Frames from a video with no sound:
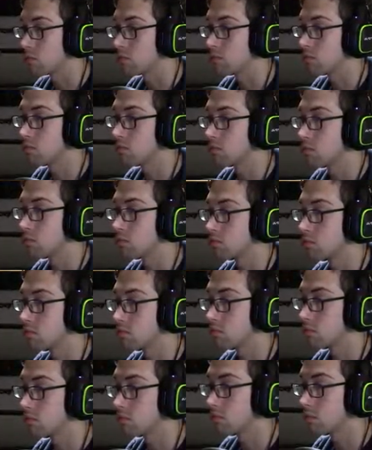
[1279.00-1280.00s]

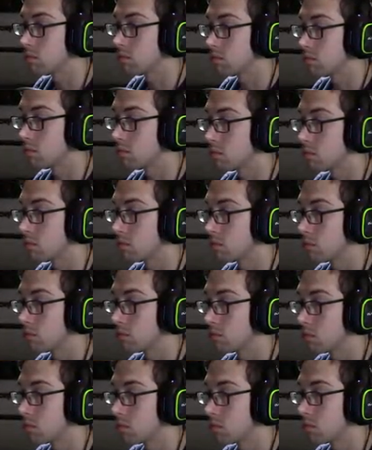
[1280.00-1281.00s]

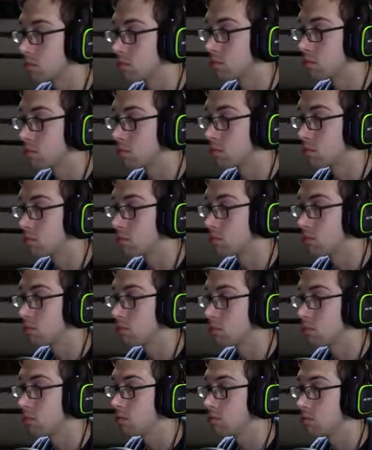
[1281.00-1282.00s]

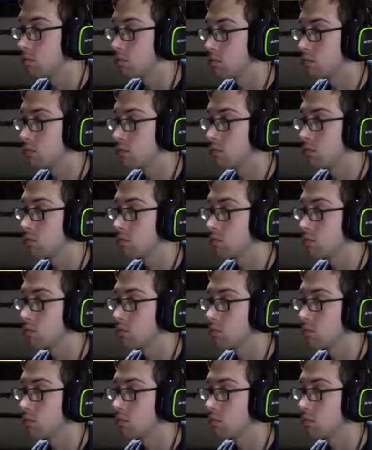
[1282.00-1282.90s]
Nobody speaks.